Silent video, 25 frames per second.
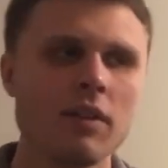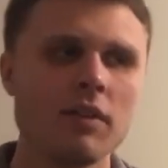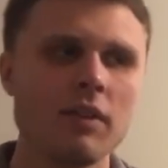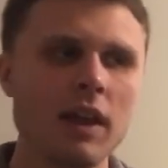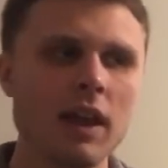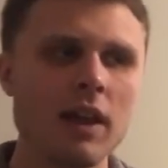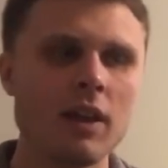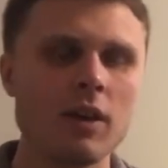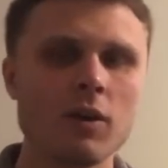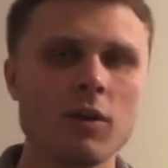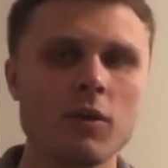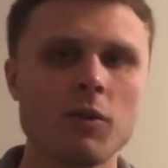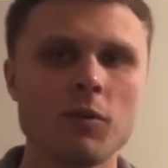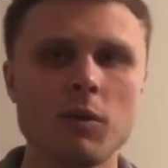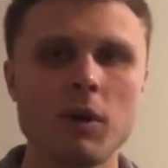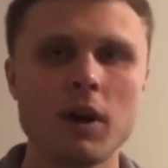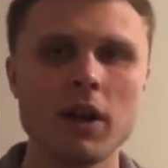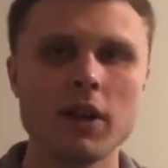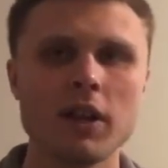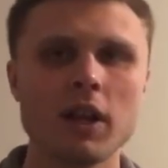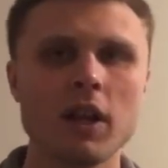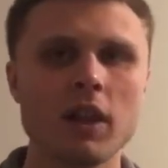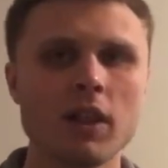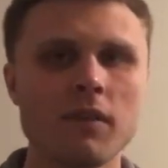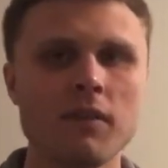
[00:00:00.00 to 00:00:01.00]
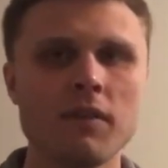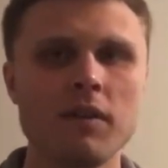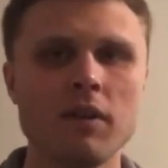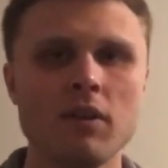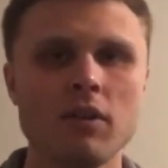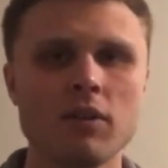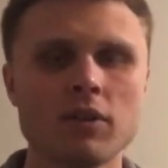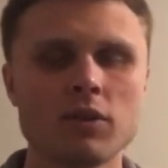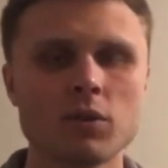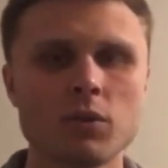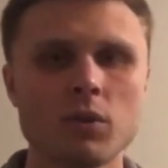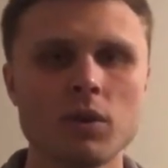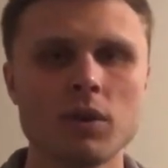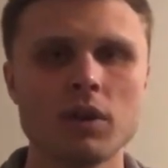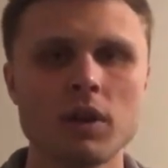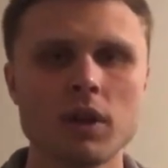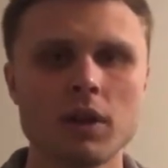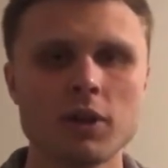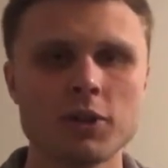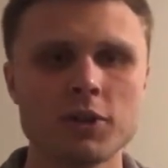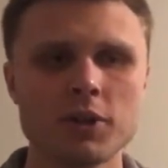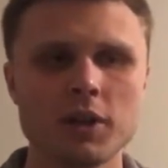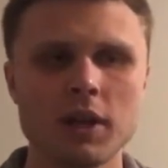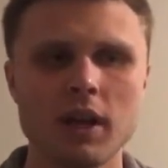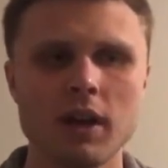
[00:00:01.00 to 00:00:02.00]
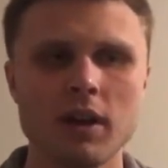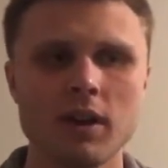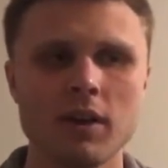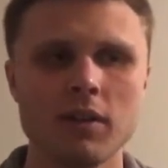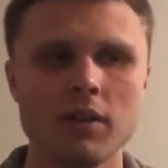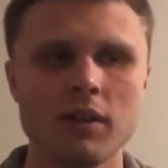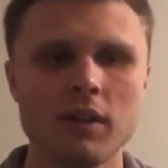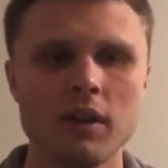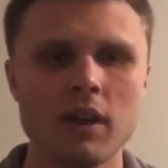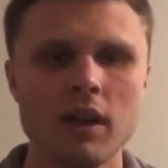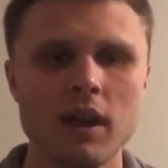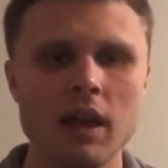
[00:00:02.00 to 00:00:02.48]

they go right down the field and score a touchdown,